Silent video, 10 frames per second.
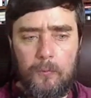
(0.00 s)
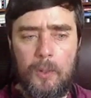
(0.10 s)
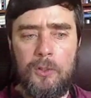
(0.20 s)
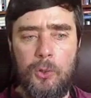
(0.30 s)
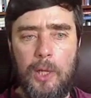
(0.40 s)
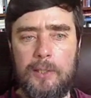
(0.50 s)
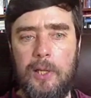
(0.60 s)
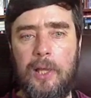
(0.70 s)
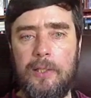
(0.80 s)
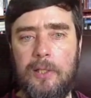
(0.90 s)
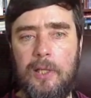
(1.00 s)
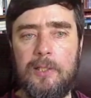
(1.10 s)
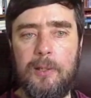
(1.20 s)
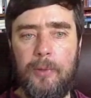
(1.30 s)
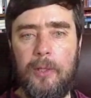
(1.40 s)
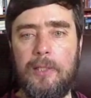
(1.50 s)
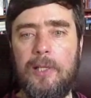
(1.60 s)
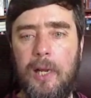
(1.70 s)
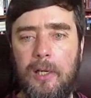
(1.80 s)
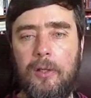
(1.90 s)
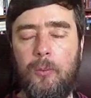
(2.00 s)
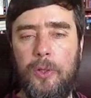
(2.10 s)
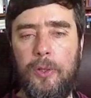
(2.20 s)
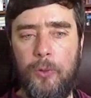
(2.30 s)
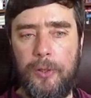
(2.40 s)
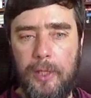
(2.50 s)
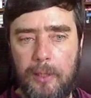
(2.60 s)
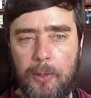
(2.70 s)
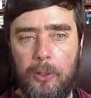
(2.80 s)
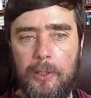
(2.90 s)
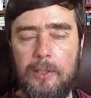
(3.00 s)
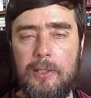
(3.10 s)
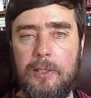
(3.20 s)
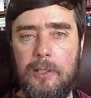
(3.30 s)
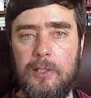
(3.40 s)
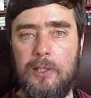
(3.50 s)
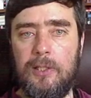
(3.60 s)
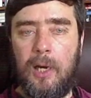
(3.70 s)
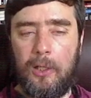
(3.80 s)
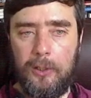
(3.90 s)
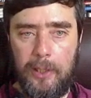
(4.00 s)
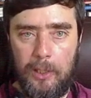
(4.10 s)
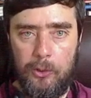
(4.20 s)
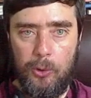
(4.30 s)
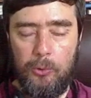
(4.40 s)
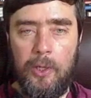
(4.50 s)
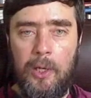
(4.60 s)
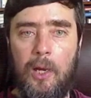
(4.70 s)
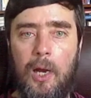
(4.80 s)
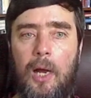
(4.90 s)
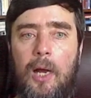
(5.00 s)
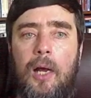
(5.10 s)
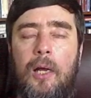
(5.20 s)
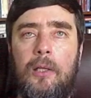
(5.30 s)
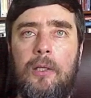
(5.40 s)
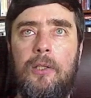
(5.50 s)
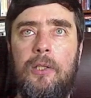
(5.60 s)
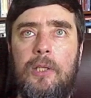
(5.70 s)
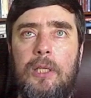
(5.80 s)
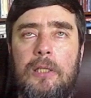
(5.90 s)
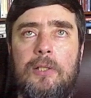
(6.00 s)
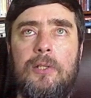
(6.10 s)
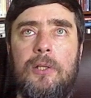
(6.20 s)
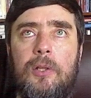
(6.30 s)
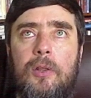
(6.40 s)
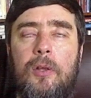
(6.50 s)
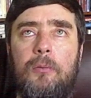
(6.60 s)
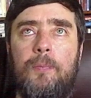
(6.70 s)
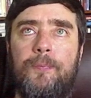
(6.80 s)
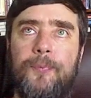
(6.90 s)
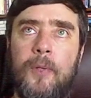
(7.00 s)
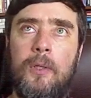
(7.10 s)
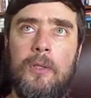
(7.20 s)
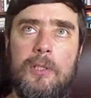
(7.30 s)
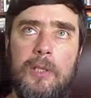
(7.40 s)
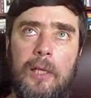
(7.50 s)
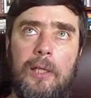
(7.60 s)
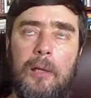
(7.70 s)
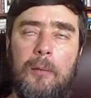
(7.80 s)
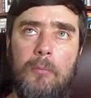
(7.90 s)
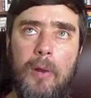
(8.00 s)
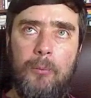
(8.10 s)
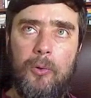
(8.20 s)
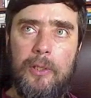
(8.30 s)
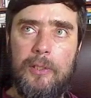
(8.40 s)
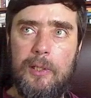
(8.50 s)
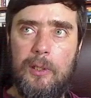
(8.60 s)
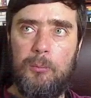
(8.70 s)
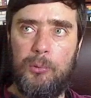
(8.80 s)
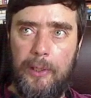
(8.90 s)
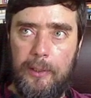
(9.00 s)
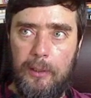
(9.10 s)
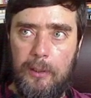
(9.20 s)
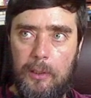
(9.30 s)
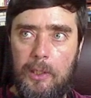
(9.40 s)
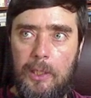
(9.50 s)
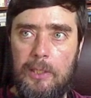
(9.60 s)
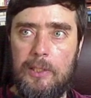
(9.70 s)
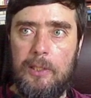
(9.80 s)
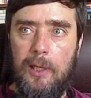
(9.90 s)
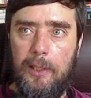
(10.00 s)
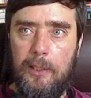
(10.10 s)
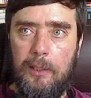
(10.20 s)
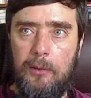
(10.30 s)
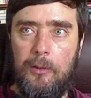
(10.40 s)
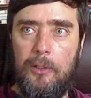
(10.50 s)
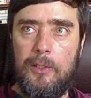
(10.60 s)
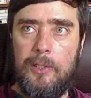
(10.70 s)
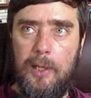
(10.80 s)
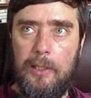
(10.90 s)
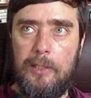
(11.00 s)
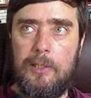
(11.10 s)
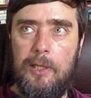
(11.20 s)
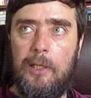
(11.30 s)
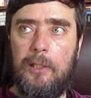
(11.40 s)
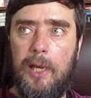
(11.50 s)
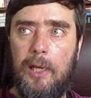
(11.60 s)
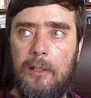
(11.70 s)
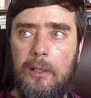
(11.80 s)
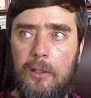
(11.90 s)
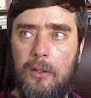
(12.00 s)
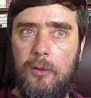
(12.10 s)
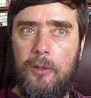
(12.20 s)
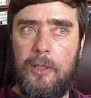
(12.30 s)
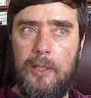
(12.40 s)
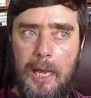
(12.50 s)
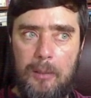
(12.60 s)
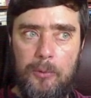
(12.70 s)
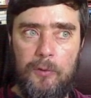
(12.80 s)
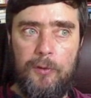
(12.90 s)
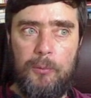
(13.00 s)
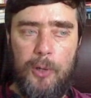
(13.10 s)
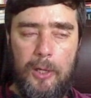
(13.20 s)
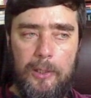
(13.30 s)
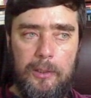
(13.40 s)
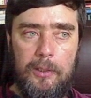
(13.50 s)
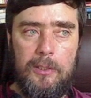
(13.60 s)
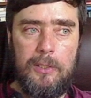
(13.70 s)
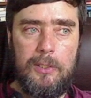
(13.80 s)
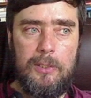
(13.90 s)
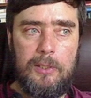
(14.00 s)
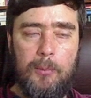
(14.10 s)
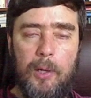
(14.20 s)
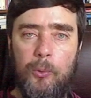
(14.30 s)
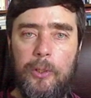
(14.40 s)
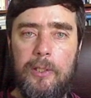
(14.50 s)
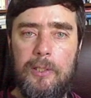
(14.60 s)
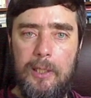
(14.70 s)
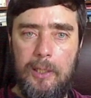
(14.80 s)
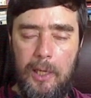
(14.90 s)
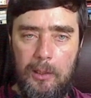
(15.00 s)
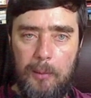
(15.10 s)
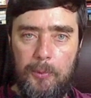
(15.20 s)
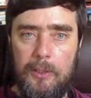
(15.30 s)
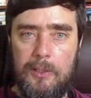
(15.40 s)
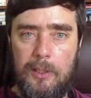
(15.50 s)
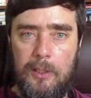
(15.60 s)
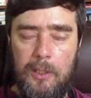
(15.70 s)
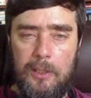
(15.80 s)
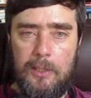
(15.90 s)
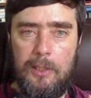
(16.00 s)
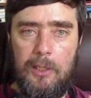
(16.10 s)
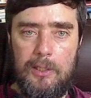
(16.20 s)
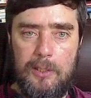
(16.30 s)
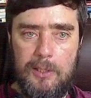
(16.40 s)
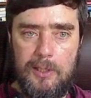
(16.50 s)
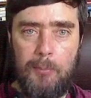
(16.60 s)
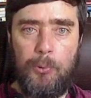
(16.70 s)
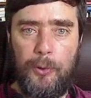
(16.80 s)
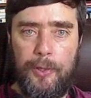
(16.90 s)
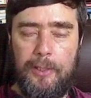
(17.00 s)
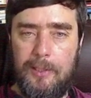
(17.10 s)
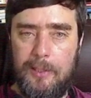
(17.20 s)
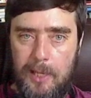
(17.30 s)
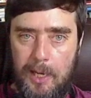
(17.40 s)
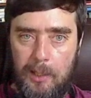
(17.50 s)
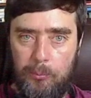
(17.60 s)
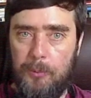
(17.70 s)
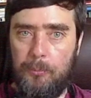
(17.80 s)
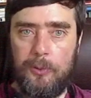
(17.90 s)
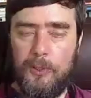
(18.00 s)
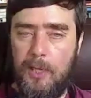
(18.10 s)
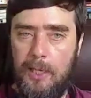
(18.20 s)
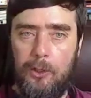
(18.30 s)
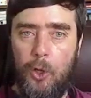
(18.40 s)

so that's that's that's something that's the kind of thing we we think about. It is it is entirely unknown. Uh, it's th- saying that memory is in the brain is like is like saying that the anatomy of the body is somehow in the D N A. I mean, it's a it's an it's a simple thing to say, and people say it all